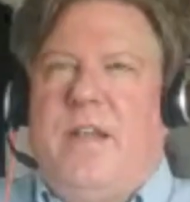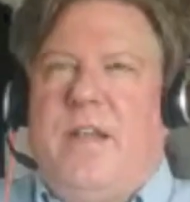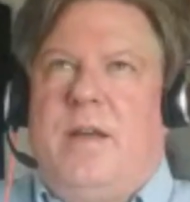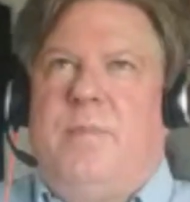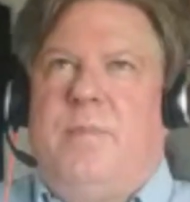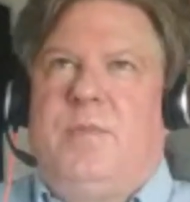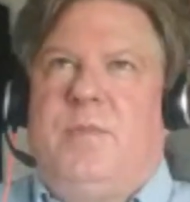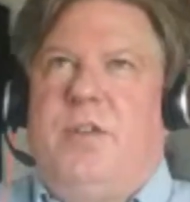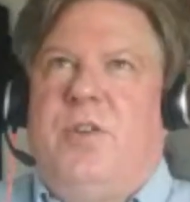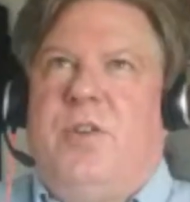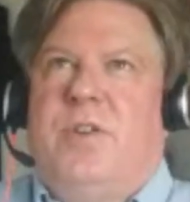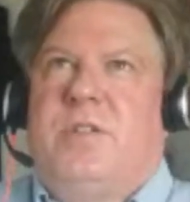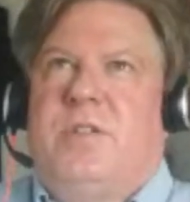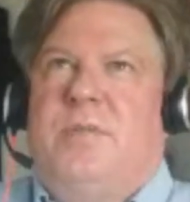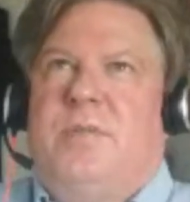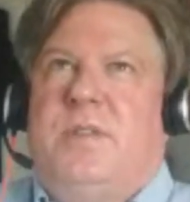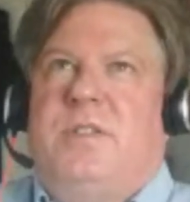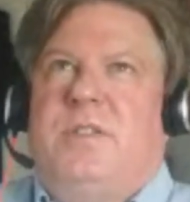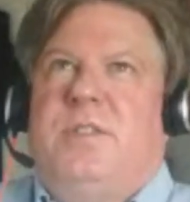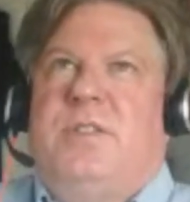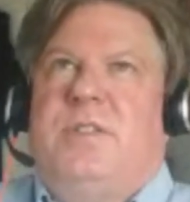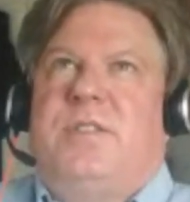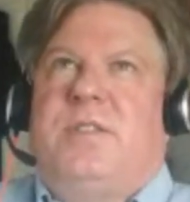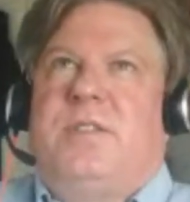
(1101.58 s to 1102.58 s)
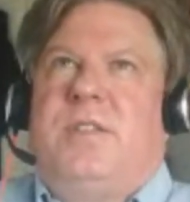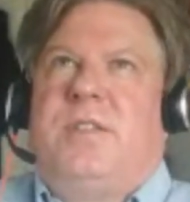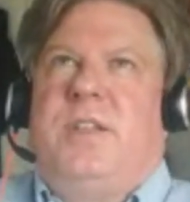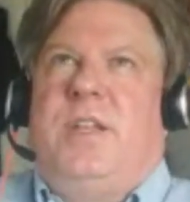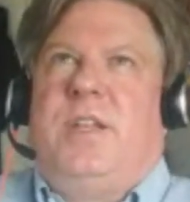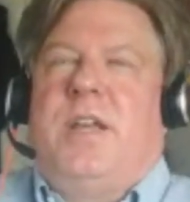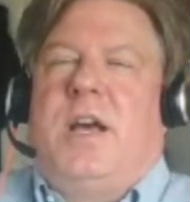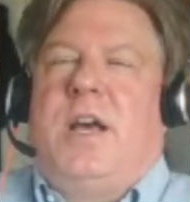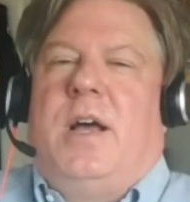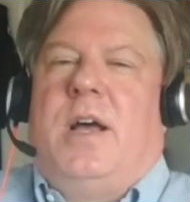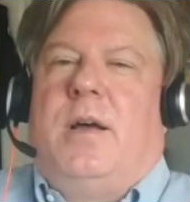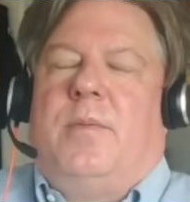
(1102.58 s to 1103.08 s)
I'm curious about just
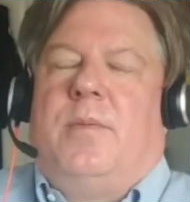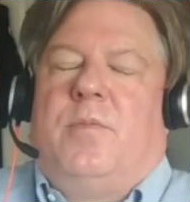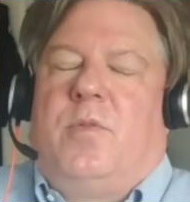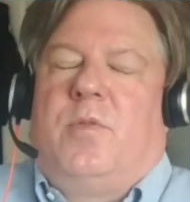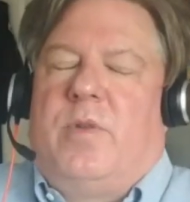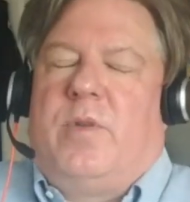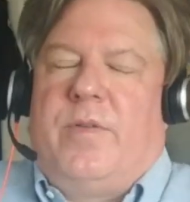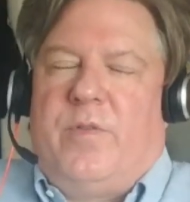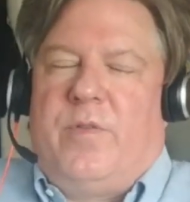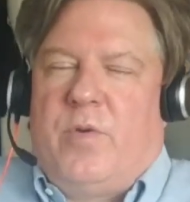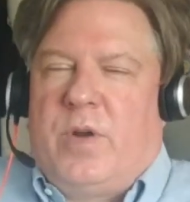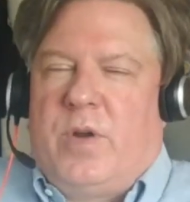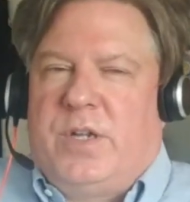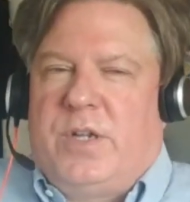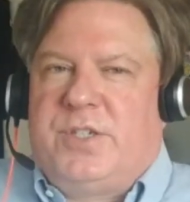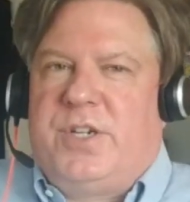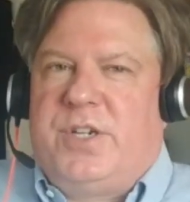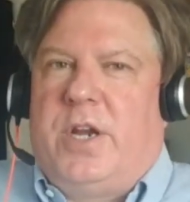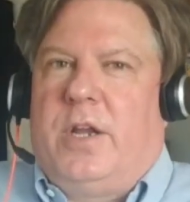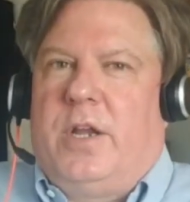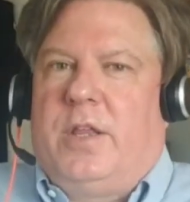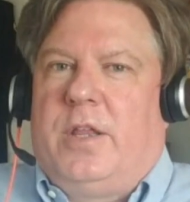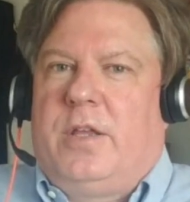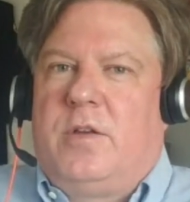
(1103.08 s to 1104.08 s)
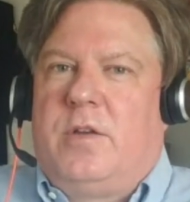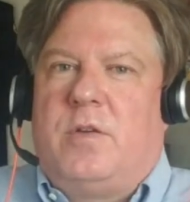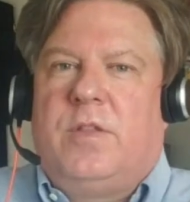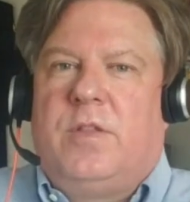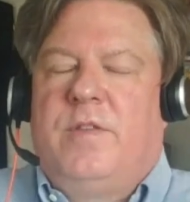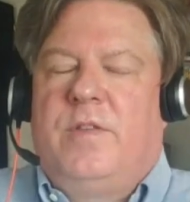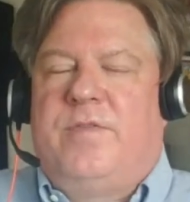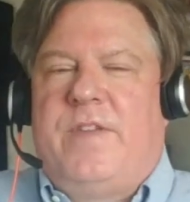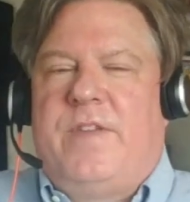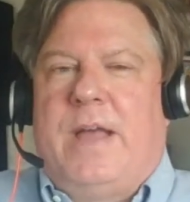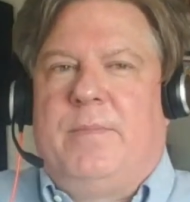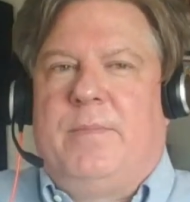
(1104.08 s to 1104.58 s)
the, or whatever you want to share, like around
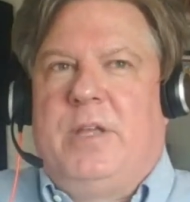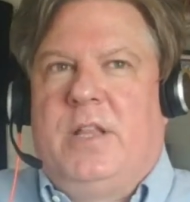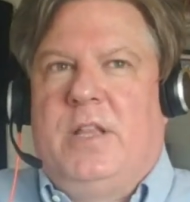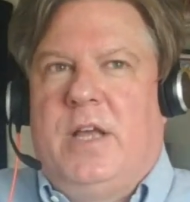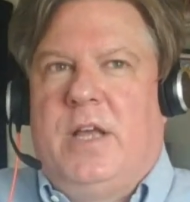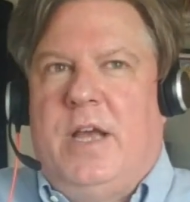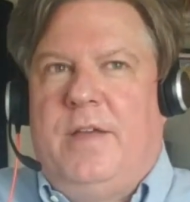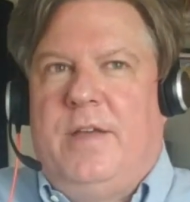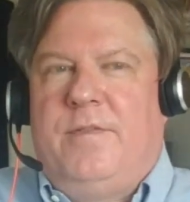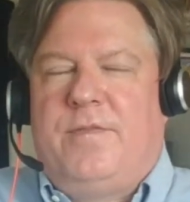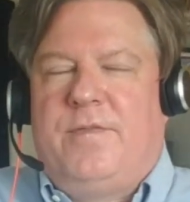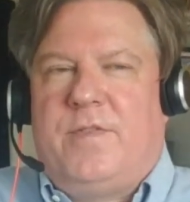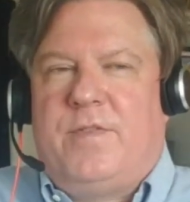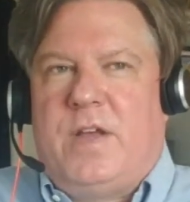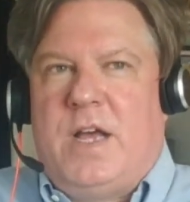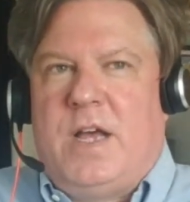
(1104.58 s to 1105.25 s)
the family life.